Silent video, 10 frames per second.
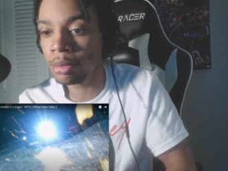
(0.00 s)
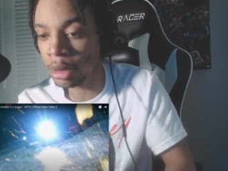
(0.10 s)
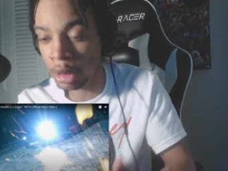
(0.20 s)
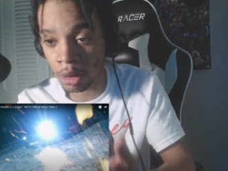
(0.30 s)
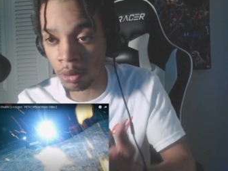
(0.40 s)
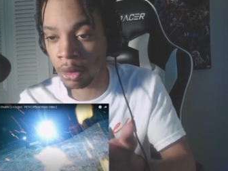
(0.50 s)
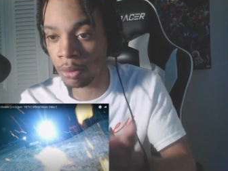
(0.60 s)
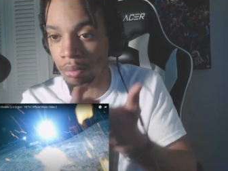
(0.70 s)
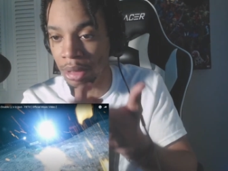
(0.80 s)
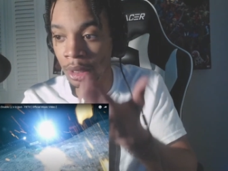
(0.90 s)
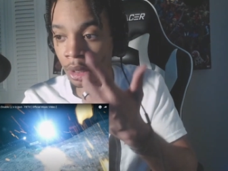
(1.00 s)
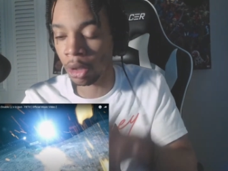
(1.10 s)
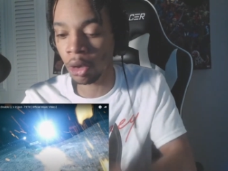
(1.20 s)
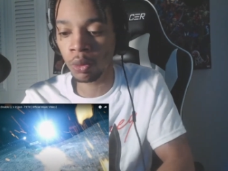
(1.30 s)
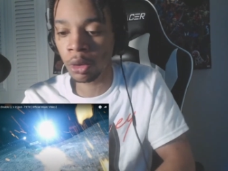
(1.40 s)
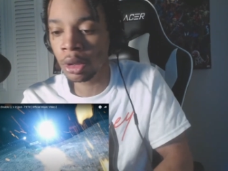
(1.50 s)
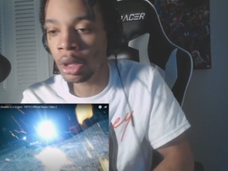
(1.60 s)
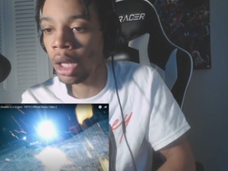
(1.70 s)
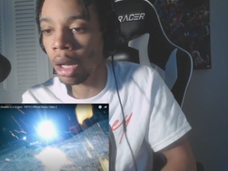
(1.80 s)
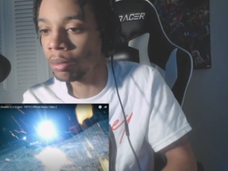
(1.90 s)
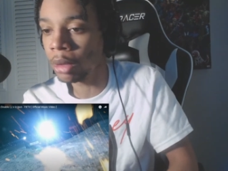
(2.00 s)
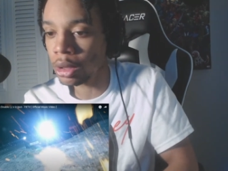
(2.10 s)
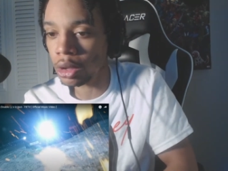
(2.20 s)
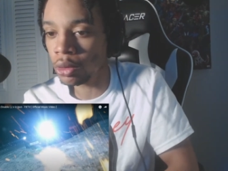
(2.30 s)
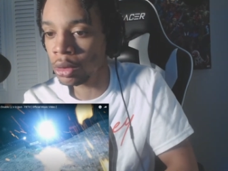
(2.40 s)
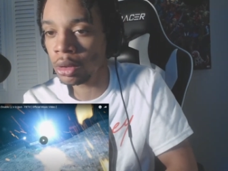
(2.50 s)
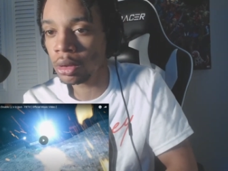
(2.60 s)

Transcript: but this one being the third one, I'm gonna make it short.